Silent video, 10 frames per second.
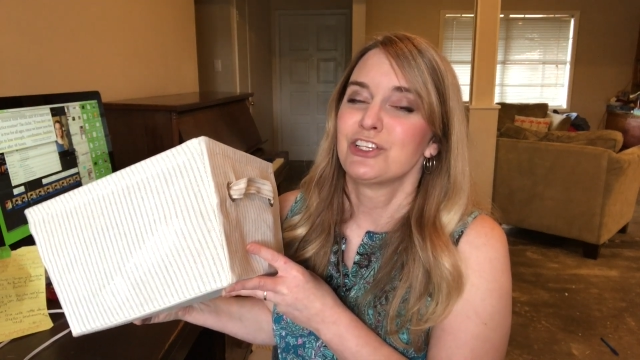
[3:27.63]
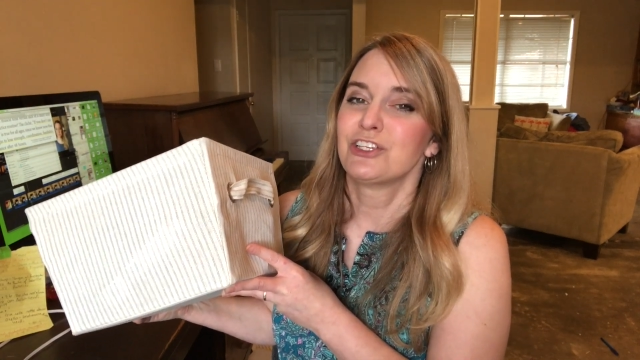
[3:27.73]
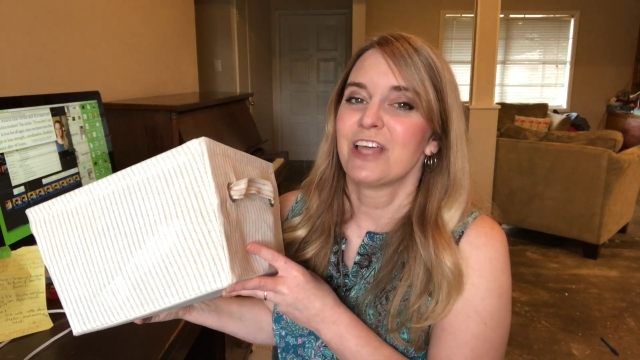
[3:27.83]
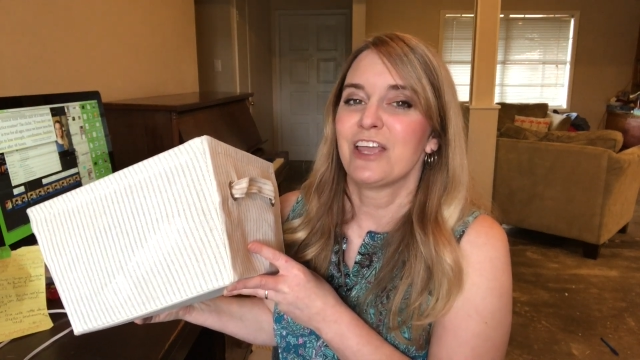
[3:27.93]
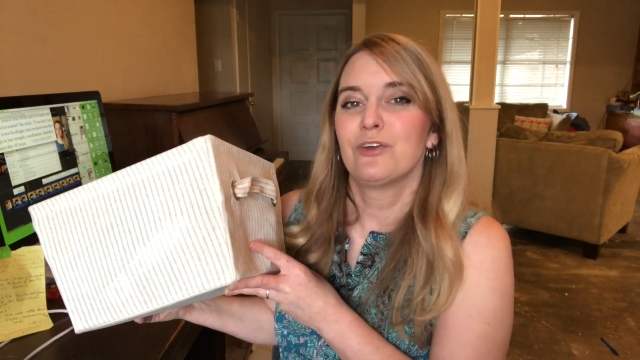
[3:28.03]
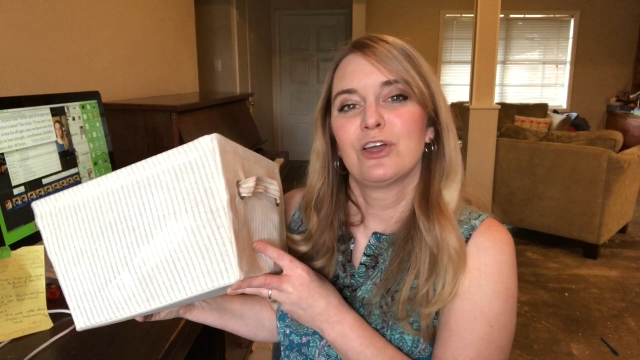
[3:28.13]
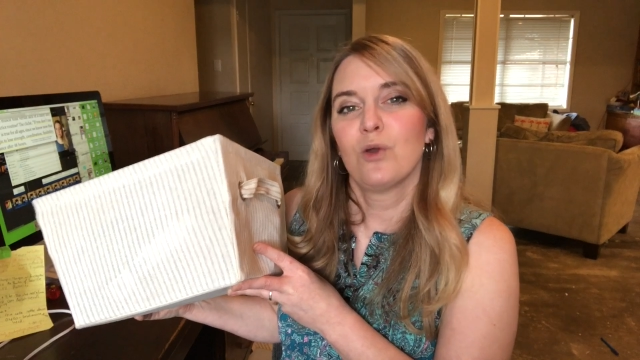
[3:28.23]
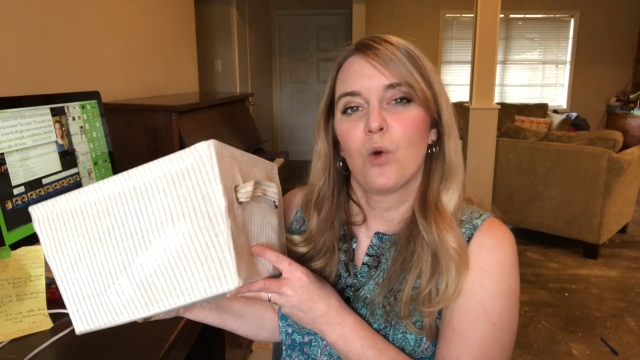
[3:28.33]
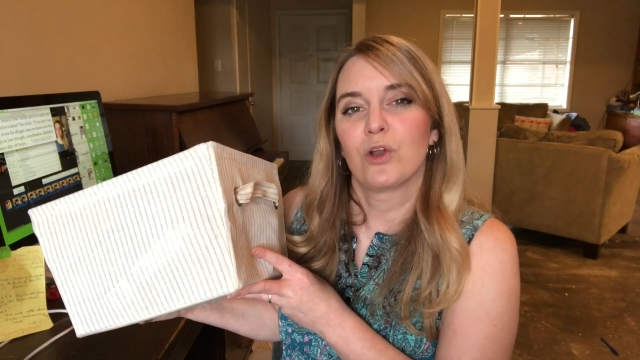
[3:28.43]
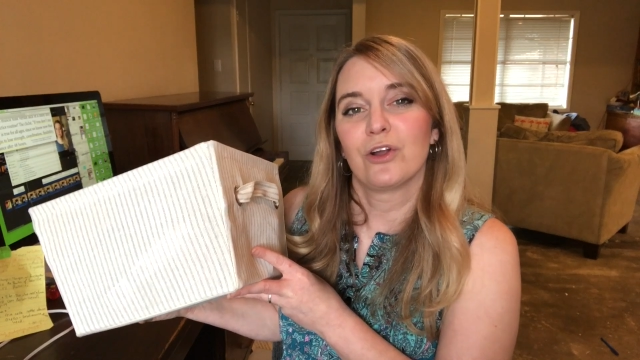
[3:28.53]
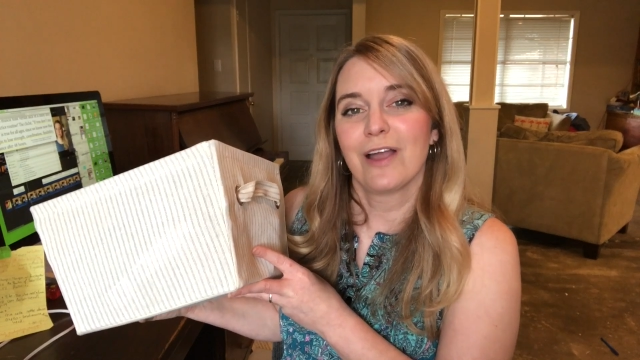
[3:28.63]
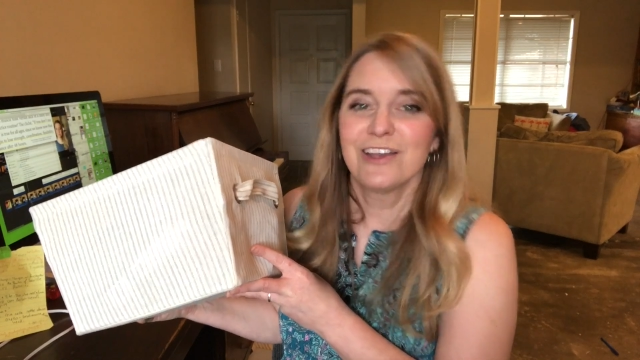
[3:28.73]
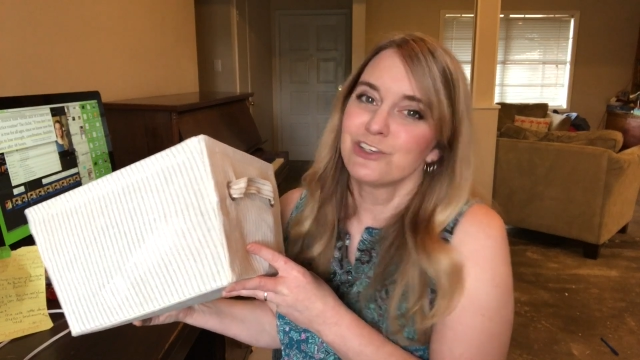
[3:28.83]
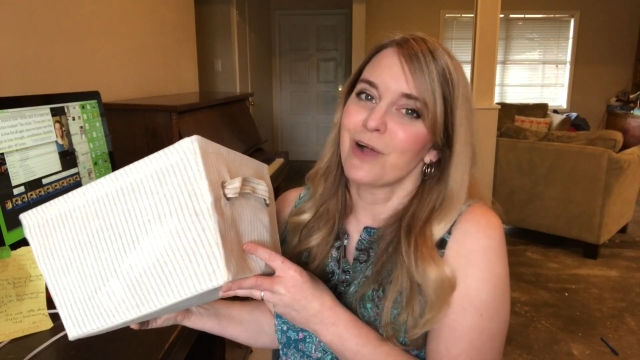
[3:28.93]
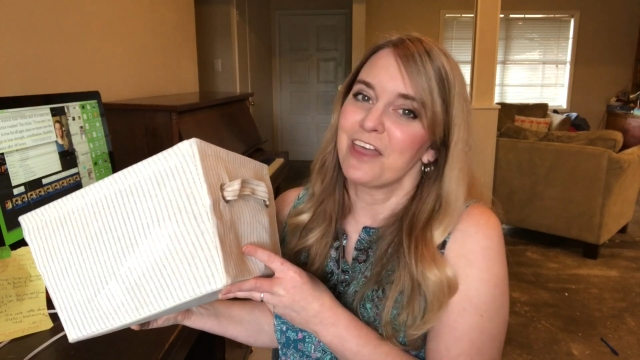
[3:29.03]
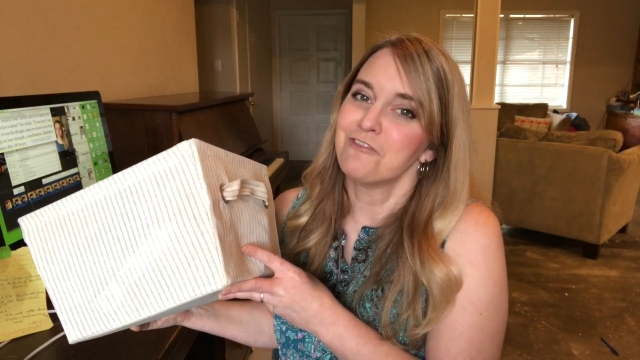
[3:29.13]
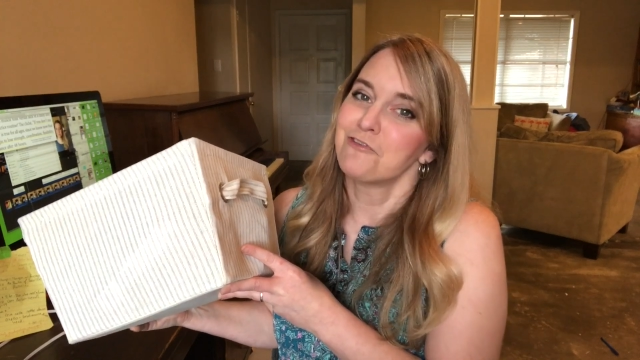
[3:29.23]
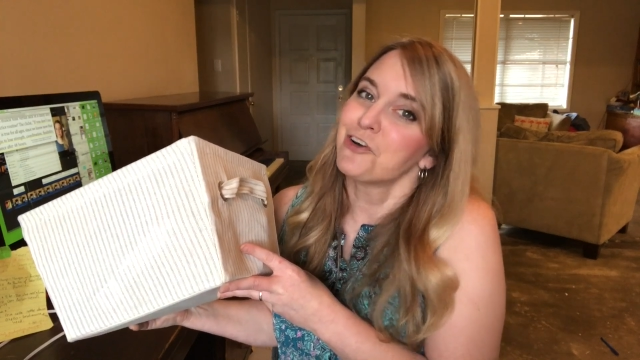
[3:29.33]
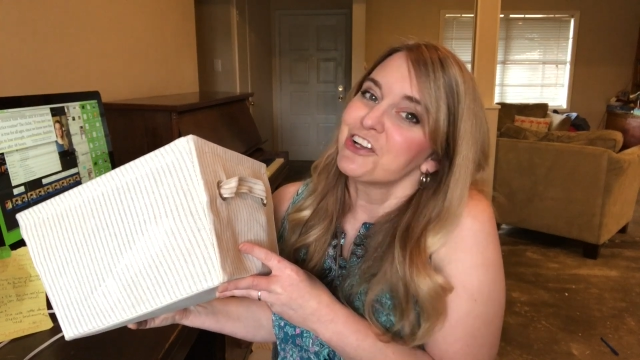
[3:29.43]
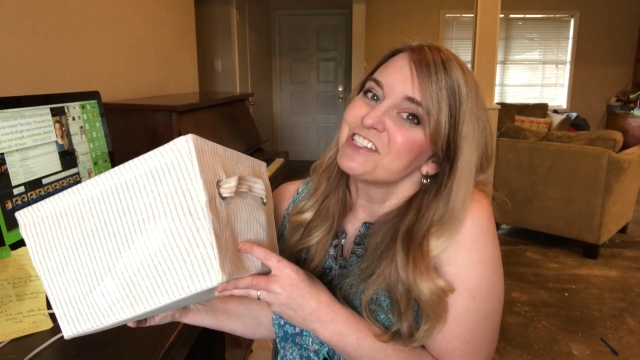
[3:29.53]
so that you can order and try them
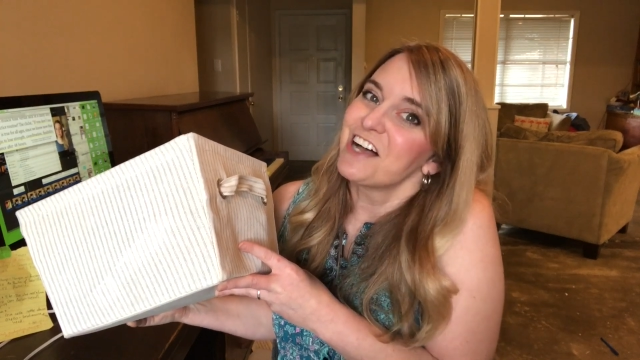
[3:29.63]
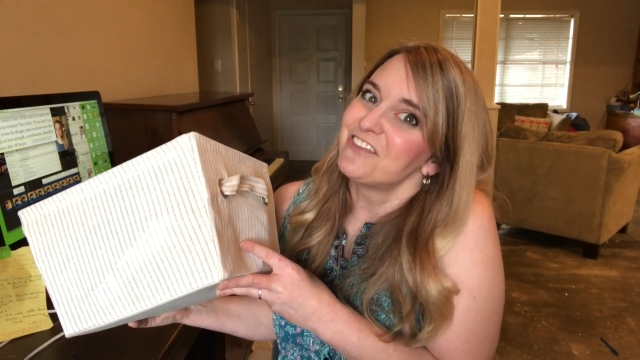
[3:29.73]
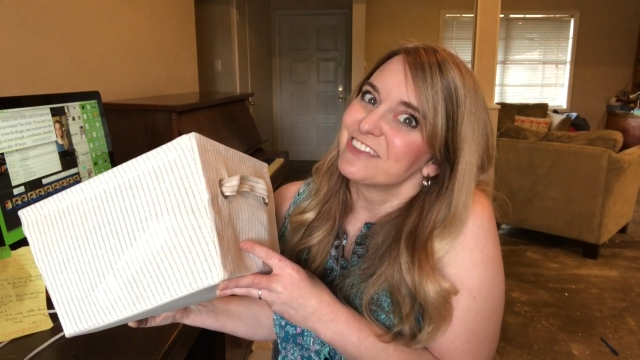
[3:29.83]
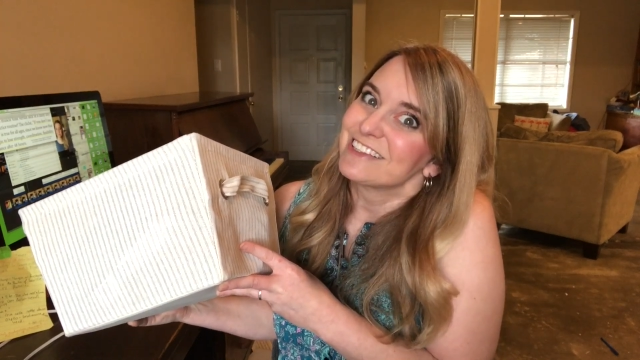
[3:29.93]
for yourself.